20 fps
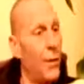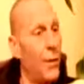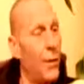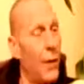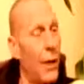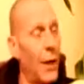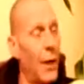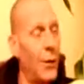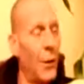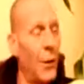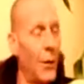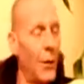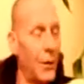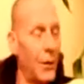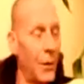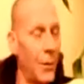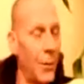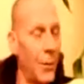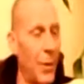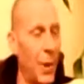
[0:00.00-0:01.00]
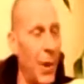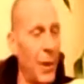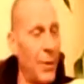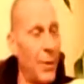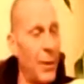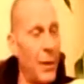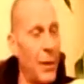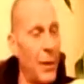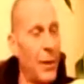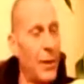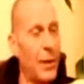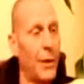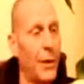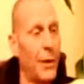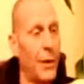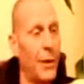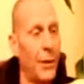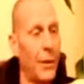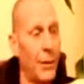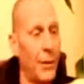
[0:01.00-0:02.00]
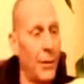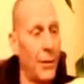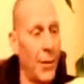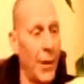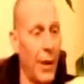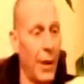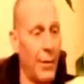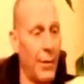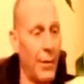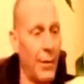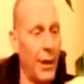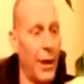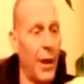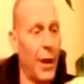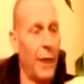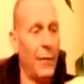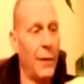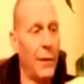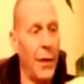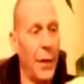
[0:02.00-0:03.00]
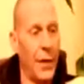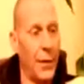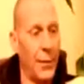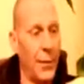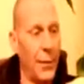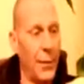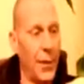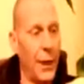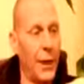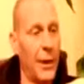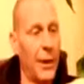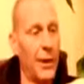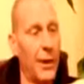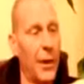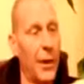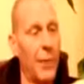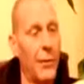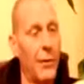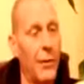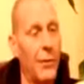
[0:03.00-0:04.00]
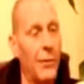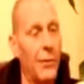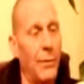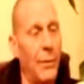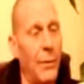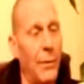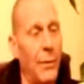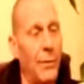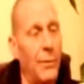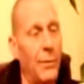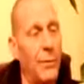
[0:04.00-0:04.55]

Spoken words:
When I wrote to the Prime Minister, another affidavit explaining that we